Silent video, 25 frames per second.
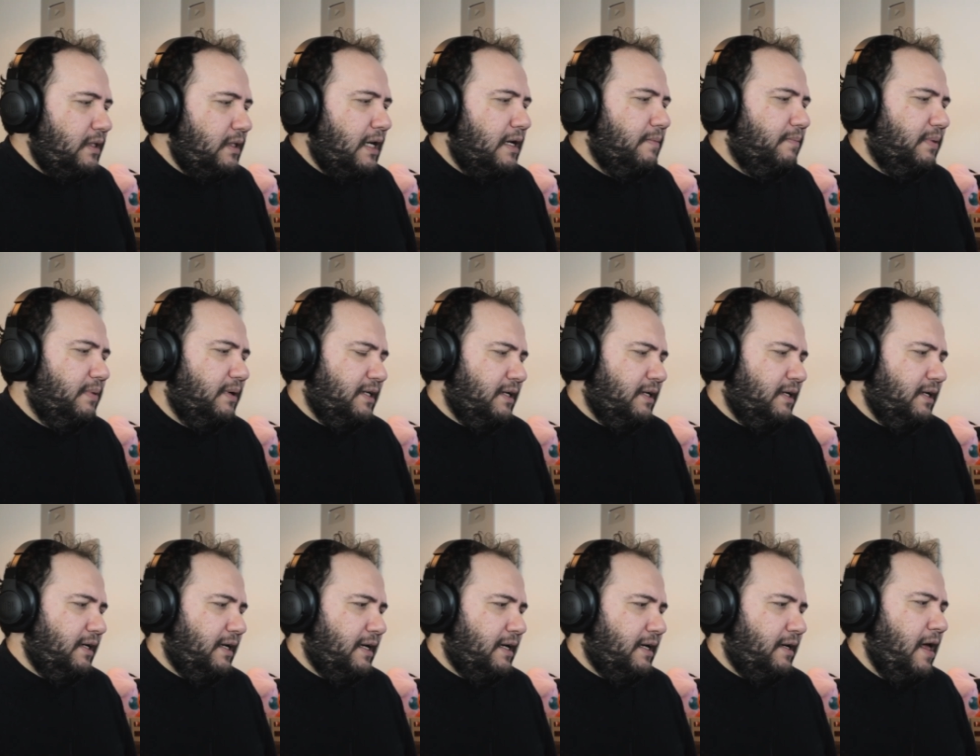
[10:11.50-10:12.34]
But then
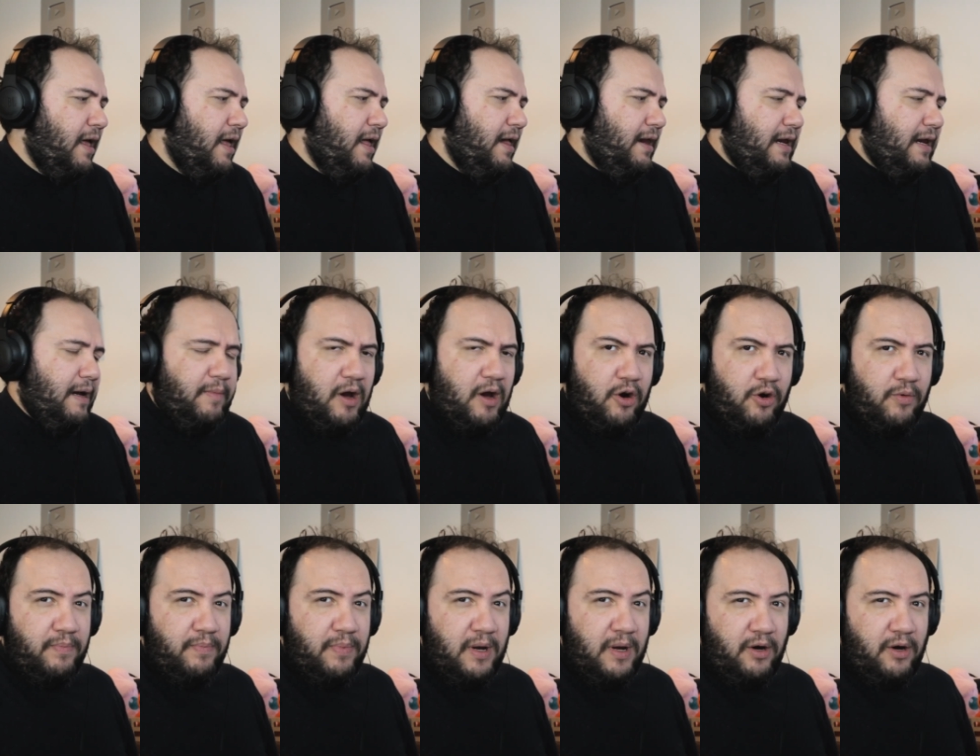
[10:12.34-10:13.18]
again, I'm not
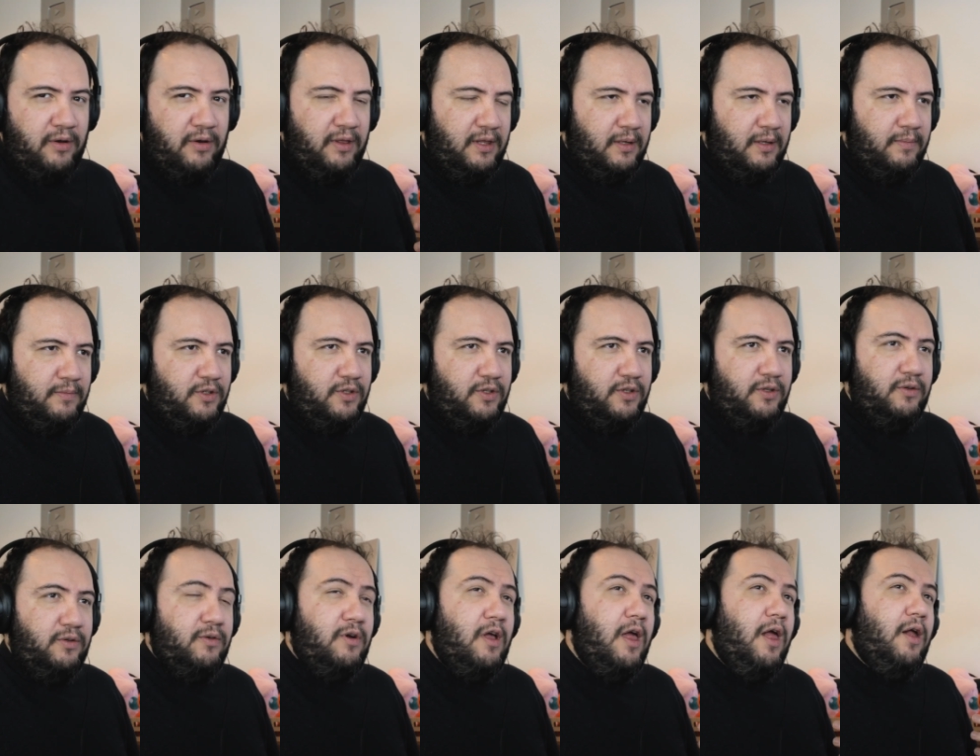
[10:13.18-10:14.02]
comparing them
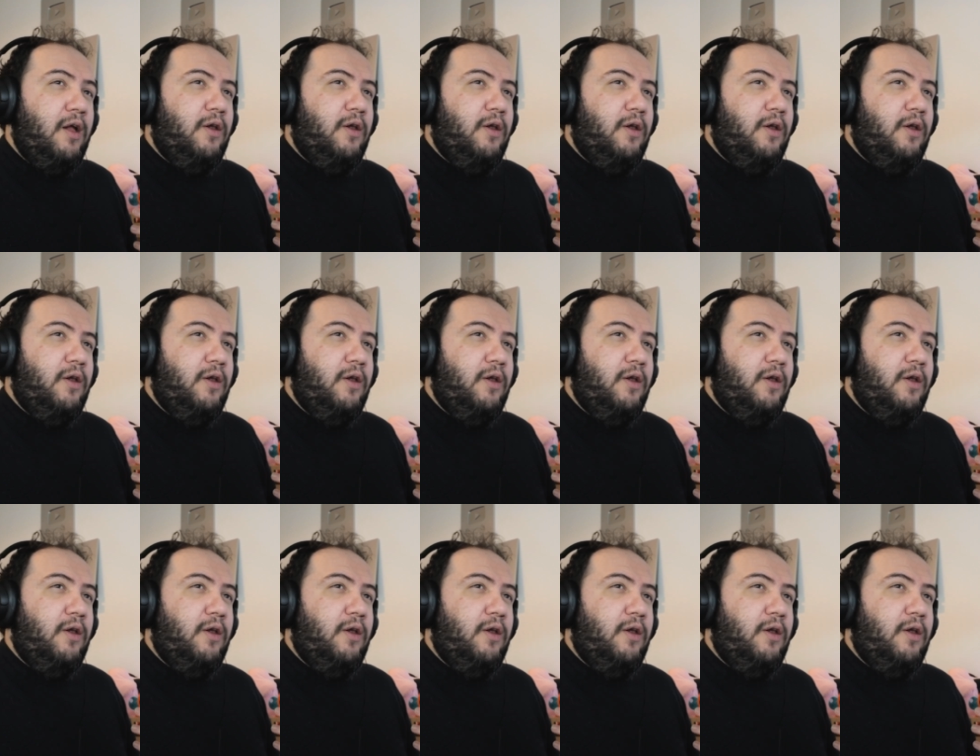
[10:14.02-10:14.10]
to.